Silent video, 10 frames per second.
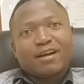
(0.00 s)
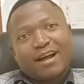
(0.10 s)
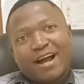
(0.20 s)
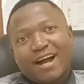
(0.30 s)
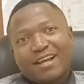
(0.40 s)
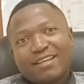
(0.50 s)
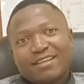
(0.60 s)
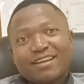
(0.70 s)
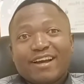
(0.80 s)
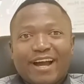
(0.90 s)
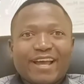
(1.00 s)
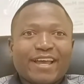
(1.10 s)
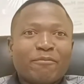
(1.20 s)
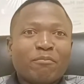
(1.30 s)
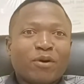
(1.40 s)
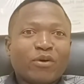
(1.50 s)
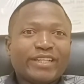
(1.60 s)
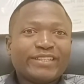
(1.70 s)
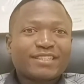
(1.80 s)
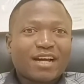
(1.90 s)
Hi, I am
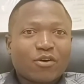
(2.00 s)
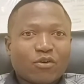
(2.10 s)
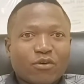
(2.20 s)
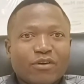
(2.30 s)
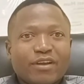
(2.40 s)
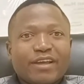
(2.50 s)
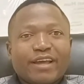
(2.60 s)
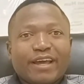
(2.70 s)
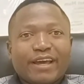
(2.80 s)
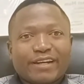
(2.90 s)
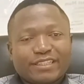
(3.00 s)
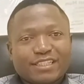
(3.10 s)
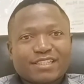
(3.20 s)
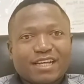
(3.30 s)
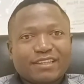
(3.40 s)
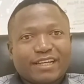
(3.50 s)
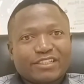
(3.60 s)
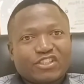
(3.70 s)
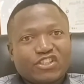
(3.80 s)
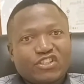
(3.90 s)
Mboweni, a registered
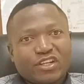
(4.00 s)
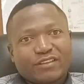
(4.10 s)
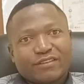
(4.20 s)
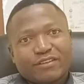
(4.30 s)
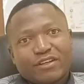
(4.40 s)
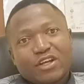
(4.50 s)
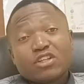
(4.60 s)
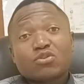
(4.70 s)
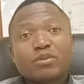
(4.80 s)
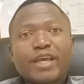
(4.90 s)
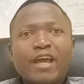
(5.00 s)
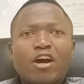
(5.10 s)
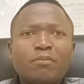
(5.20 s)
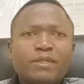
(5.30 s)
dietitian. Today I'll be